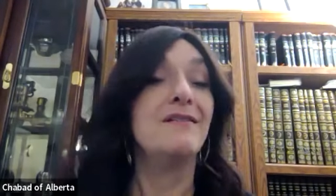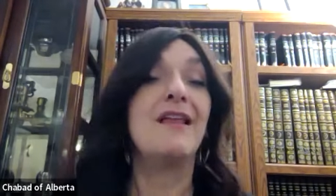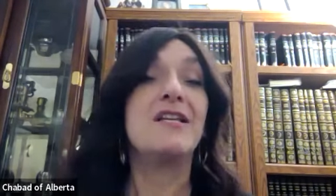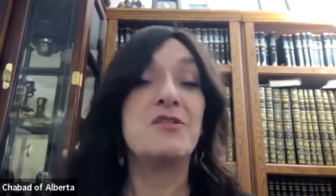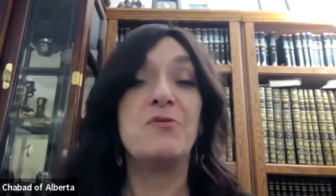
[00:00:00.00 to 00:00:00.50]

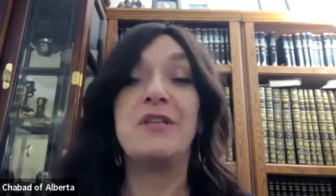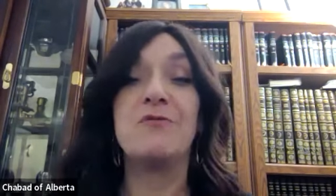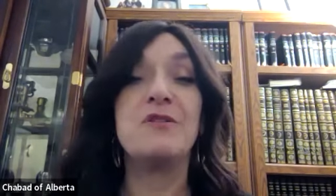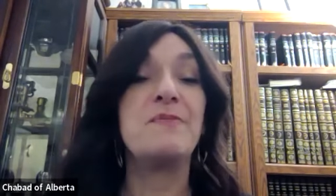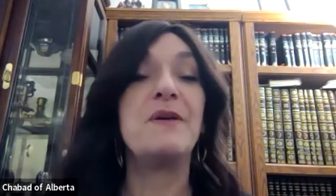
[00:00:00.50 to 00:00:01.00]
last week
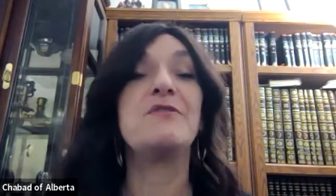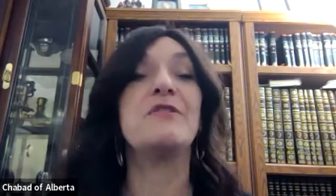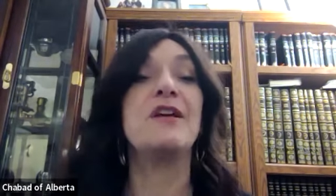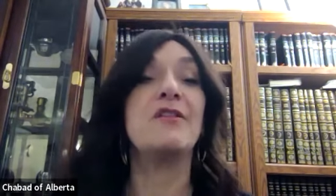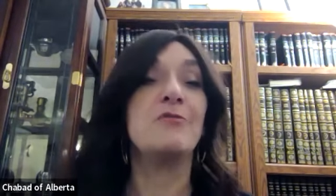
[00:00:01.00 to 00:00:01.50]
that we spent
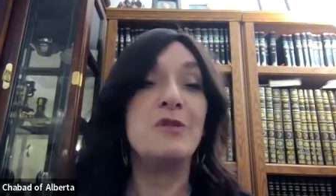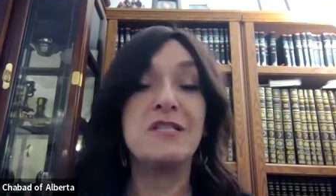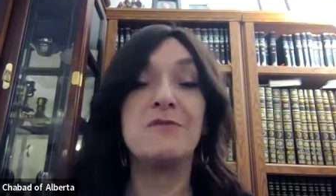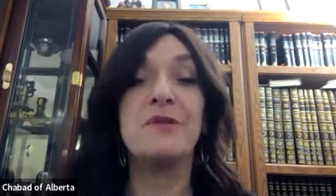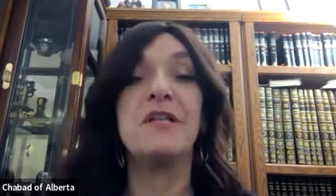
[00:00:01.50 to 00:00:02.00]
together with
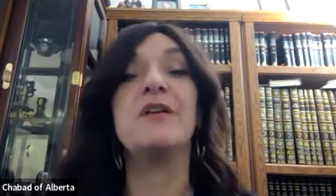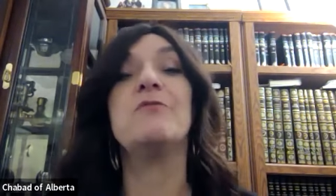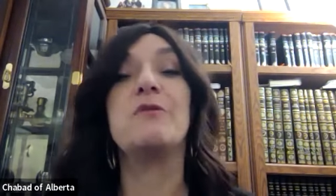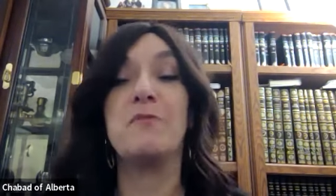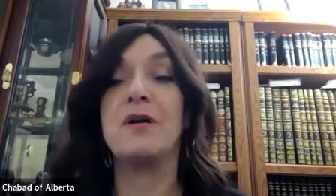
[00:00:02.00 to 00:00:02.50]
Sabrina,
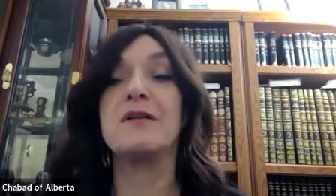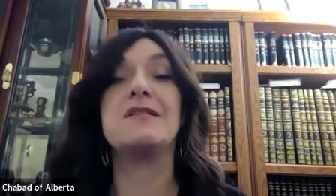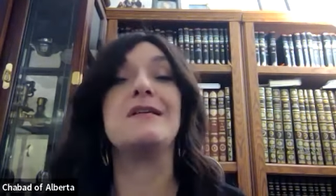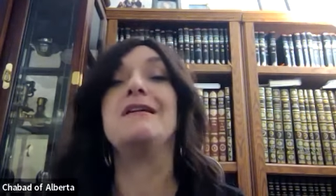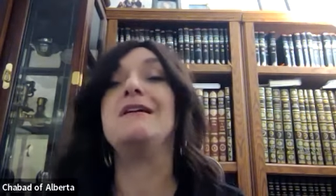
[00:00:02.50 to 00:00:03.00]
with
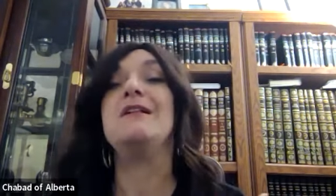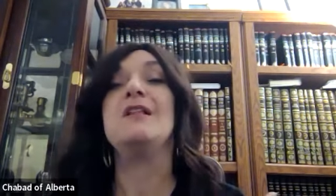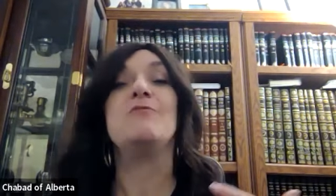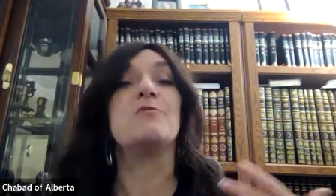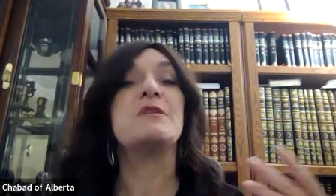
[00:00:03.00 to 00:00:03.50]
Marcy.
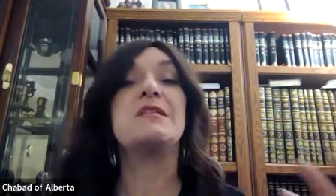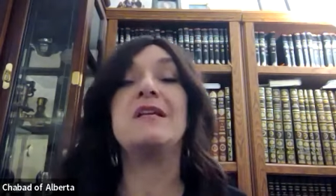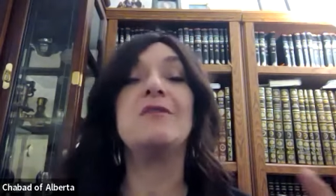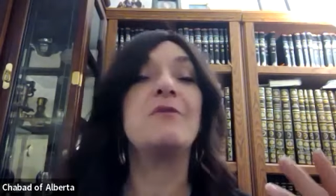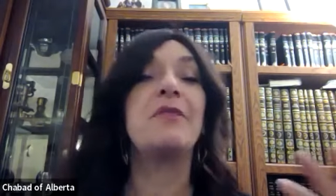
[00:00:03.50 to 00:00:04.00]
We were
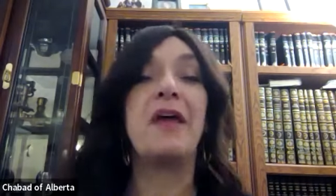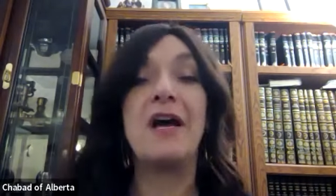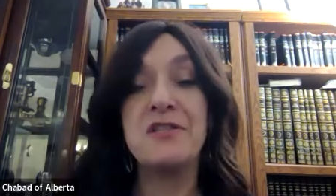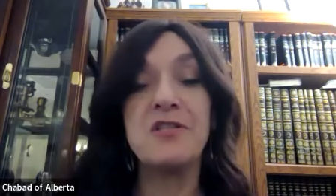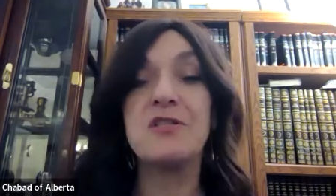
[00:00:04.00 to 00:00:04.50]
sitting with
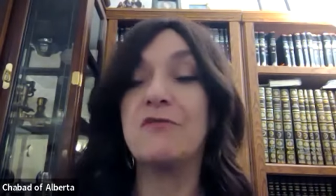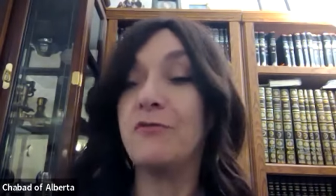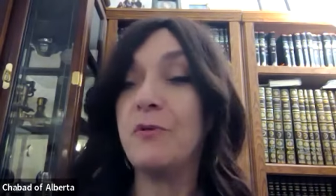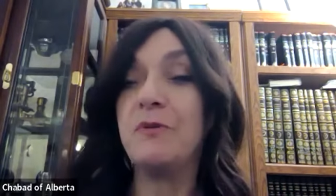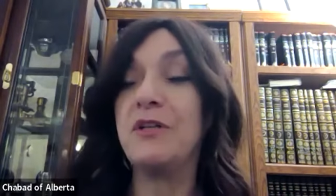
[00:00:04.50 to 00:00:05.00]
thousands of
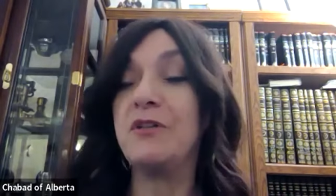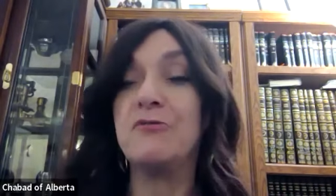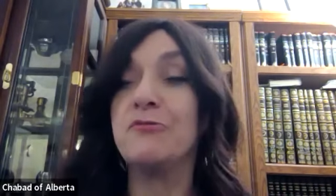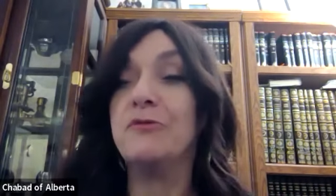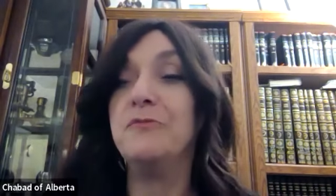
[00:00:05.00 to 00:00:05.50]
women in the
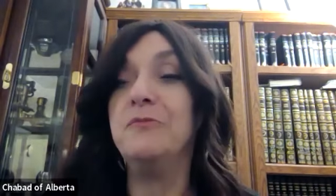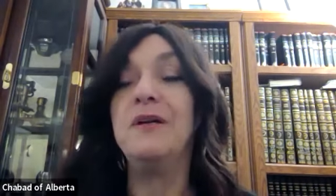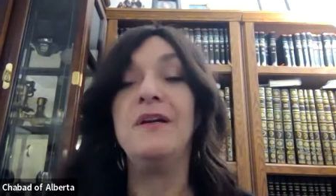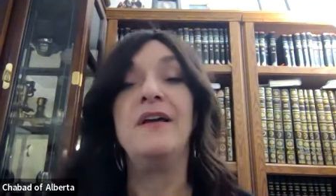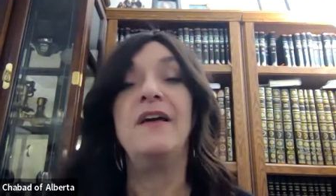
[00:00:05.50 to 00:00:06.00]
room,
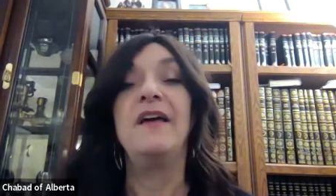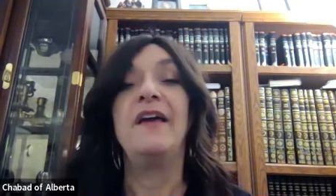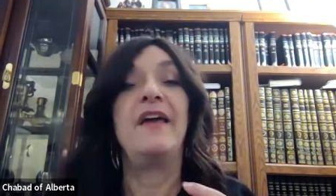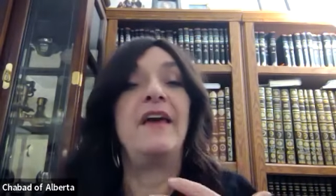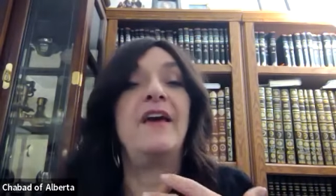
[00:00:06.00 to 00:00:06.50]

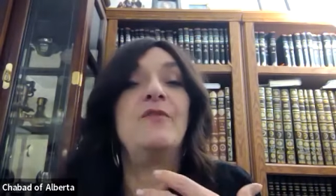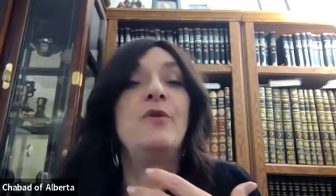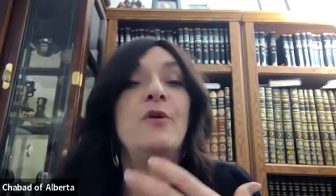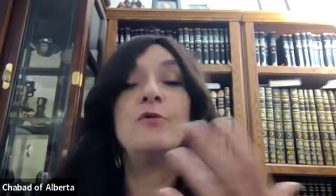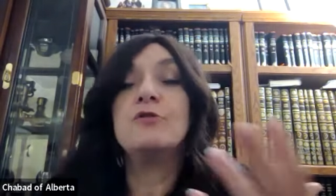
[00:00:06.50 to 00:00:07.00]
and
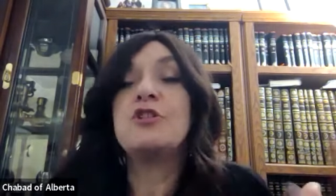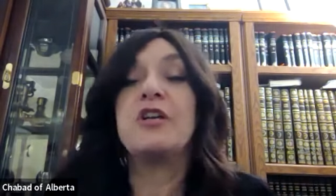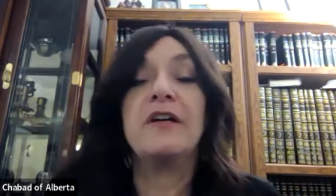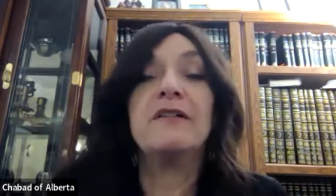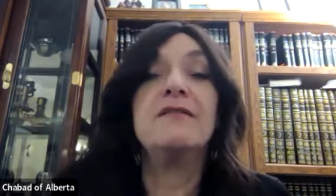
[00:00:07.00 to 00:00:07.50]
we all
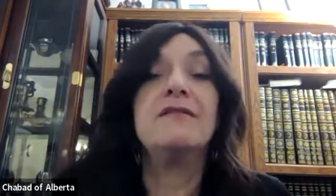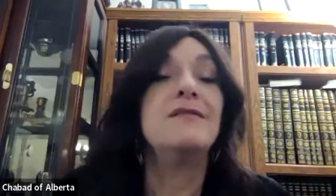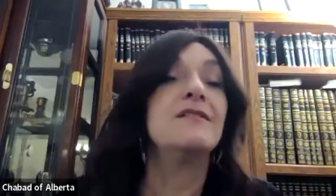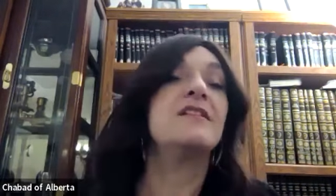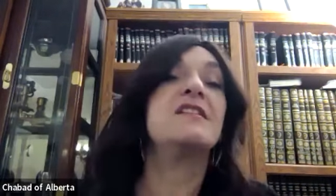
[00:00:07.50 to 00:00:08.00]
shared
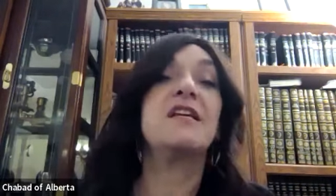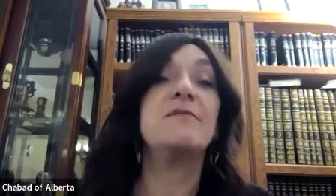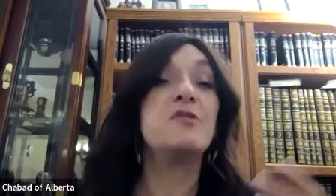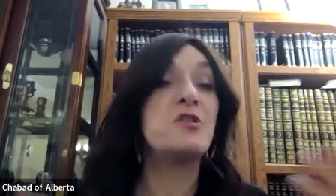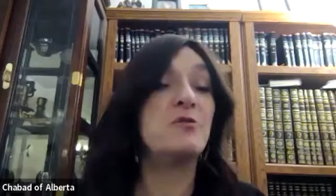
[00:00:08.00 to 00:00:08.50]
the
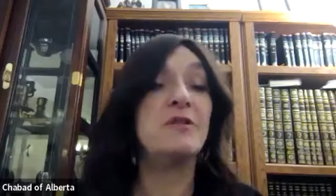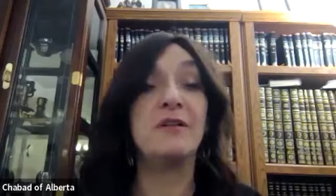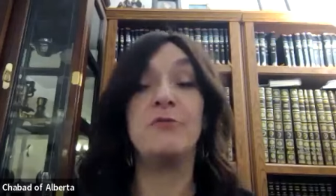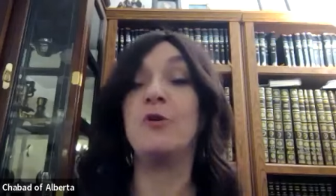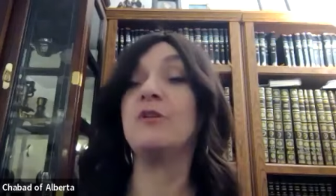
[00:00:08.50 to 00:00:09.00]
same
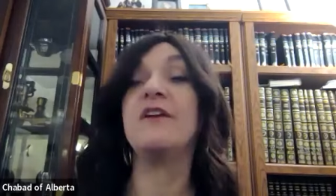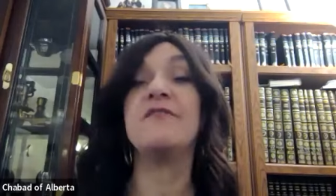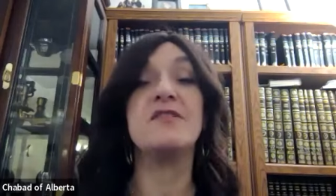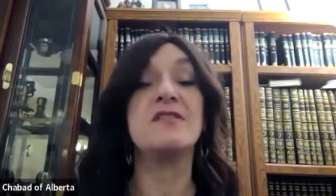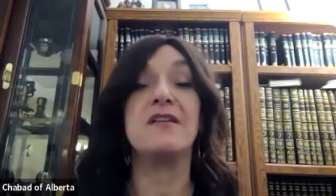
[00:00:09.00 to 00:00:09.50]
story. We all
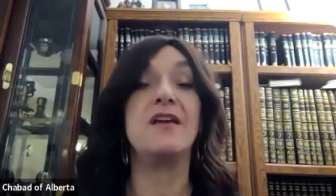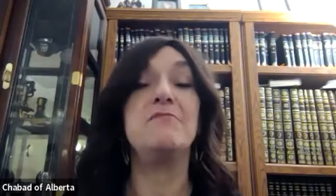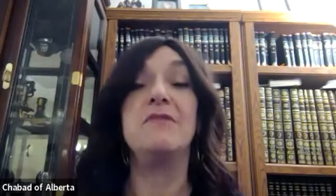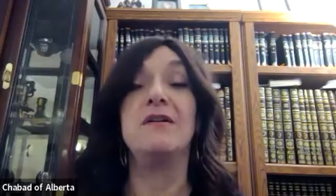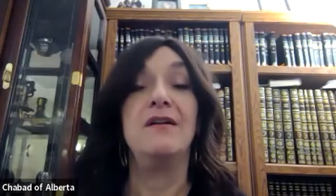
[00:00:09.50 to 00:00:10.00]
have the
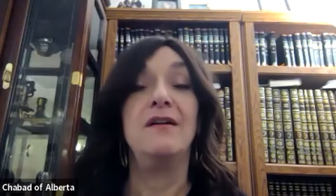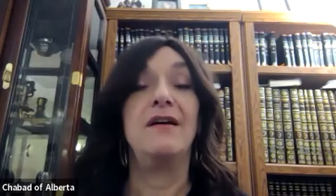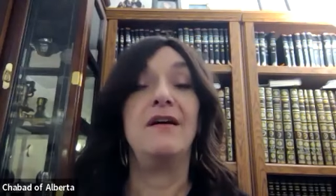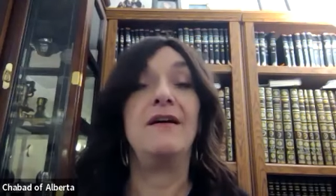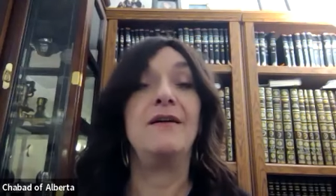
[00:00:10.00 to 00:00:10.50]
same
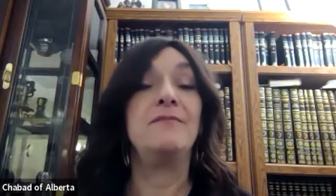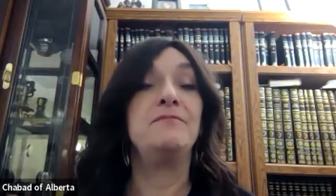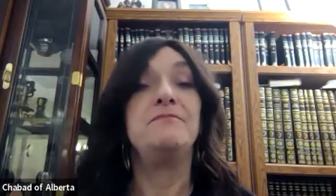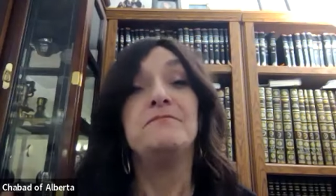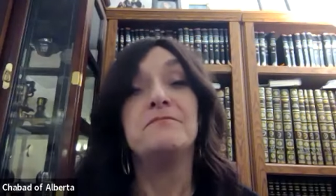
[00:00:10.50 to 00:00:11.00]

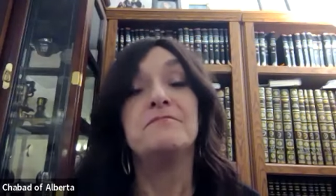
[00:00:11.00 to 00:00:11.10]
um,